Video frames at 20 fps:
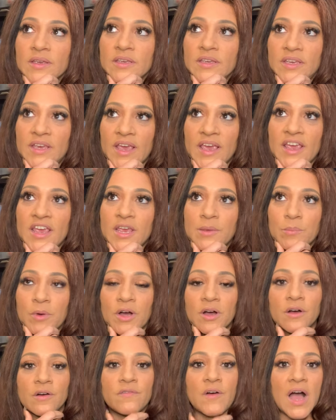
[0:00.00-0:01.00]
game
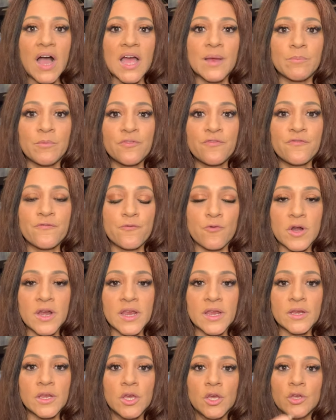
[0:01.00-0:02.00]
of I'm
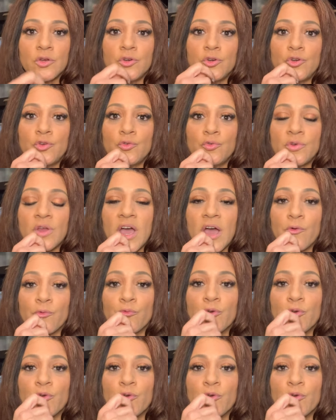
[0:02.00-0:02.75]
afraid. Do not